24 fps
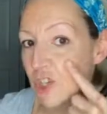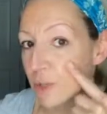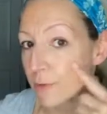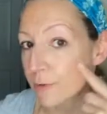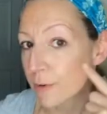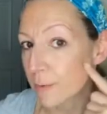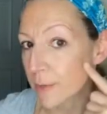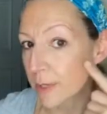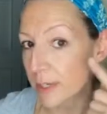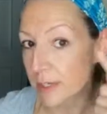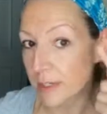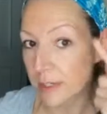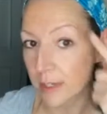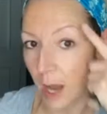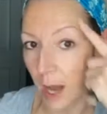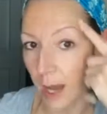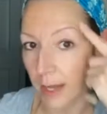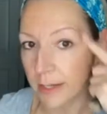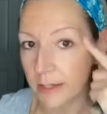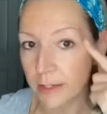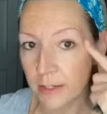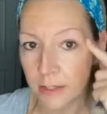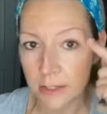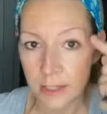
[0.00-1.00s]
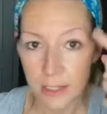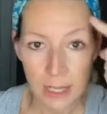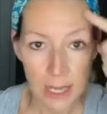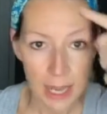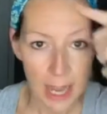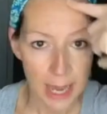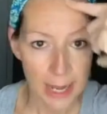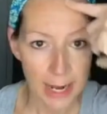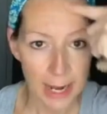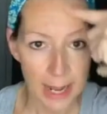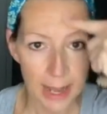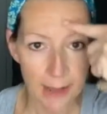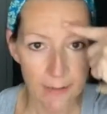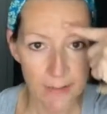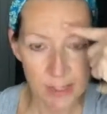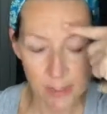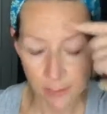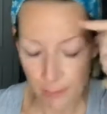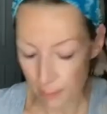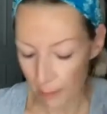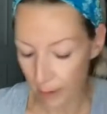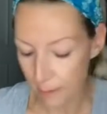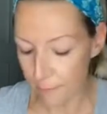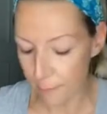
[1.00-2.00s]
from the sun, and I have some in
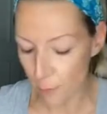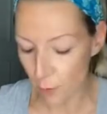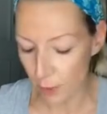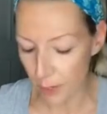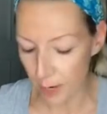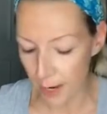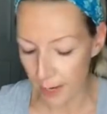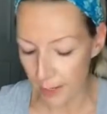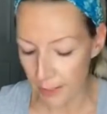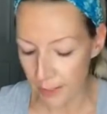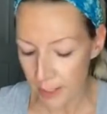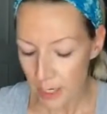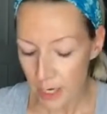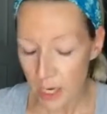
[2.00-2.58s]
my forehead.